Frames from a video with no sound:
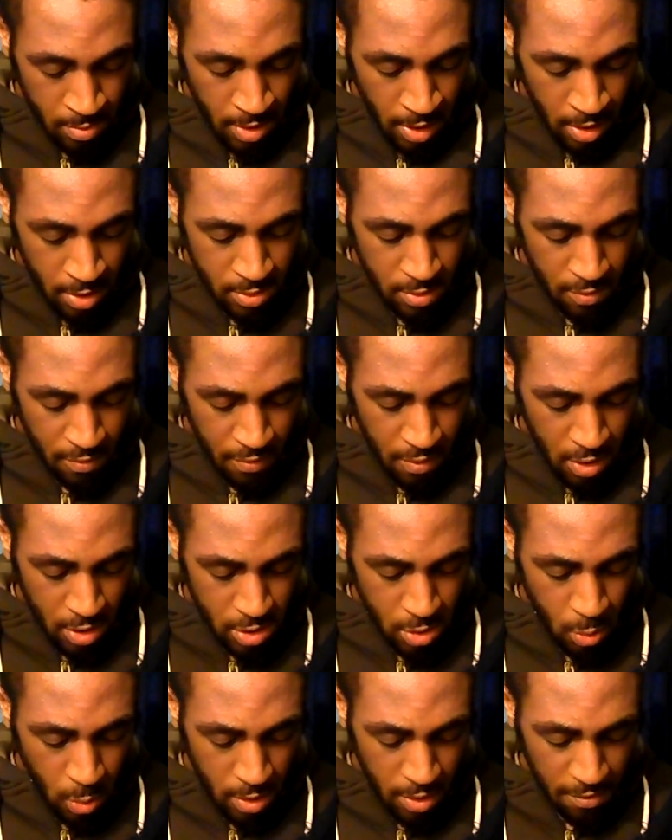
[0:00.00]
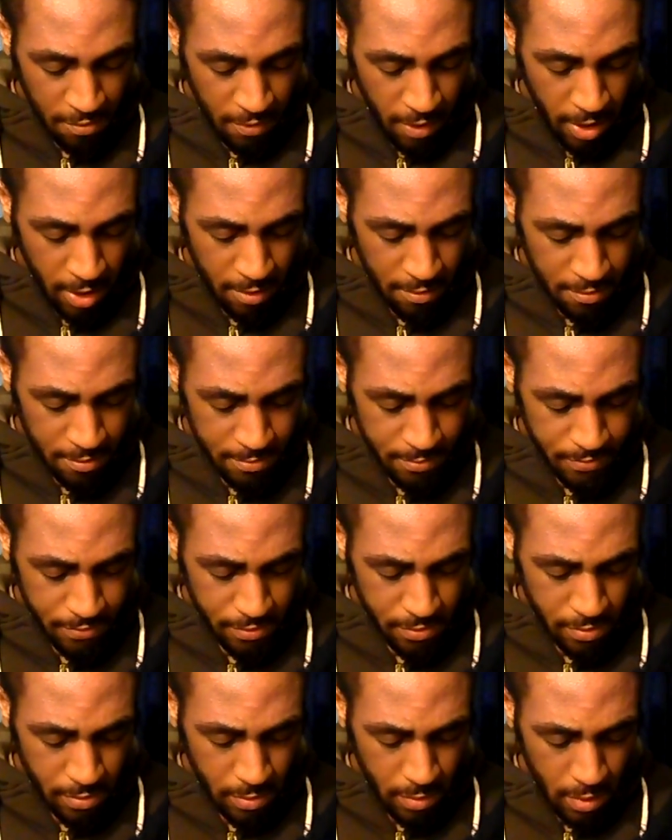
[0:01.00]
Jump down to verse 25.
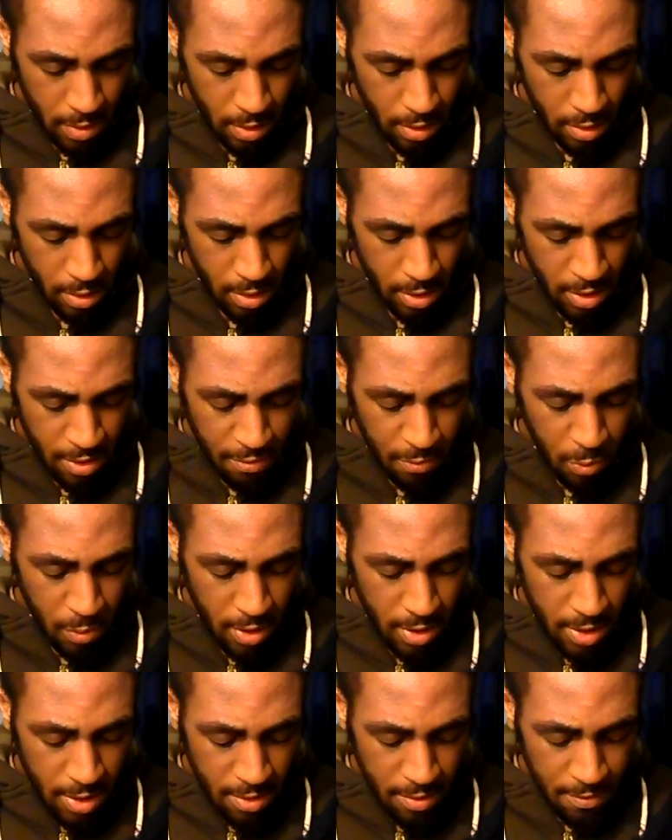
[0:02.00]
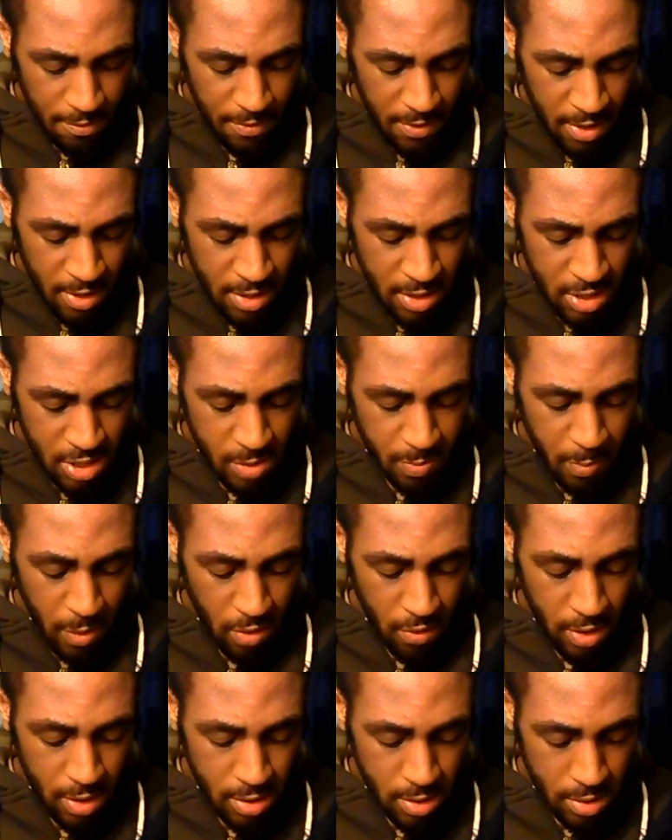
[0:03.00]
If we live in the
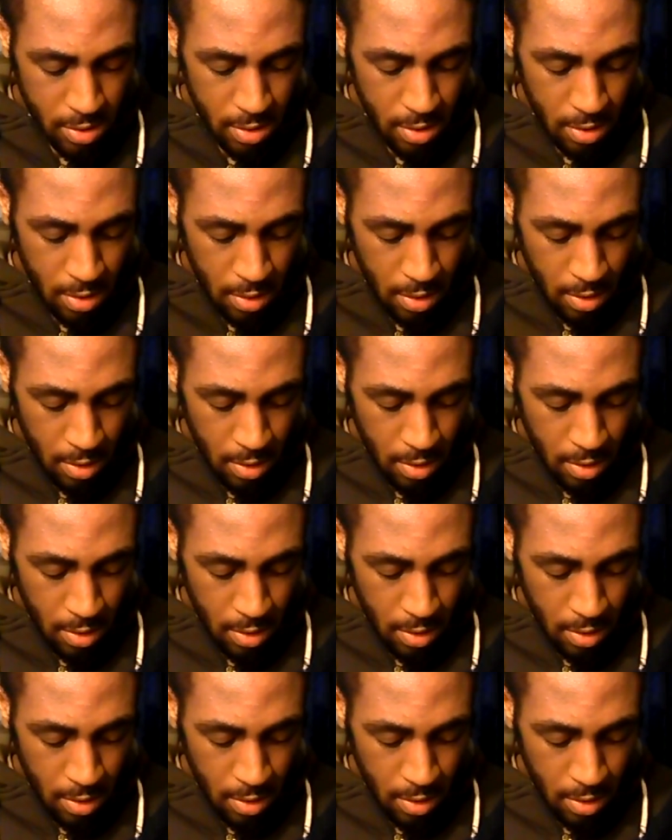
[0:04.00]
Spirit,